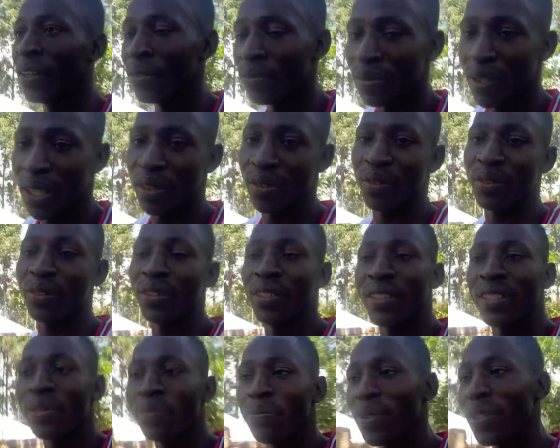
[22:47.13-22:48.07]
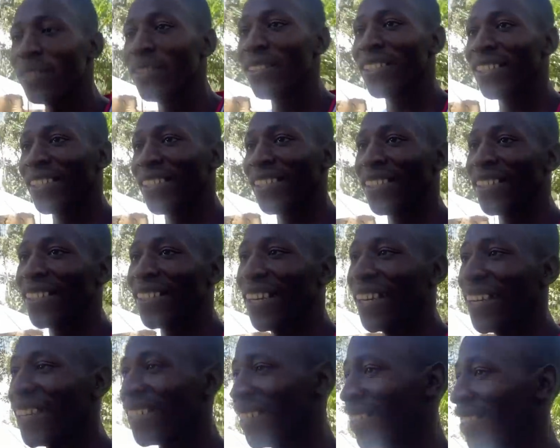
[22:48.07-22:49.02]
my Yugno is building.
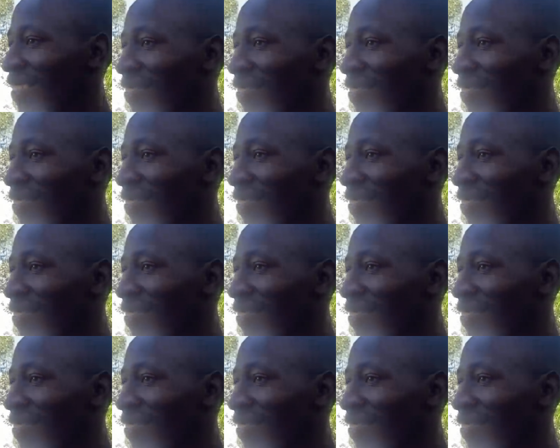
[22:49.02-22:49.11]
Like,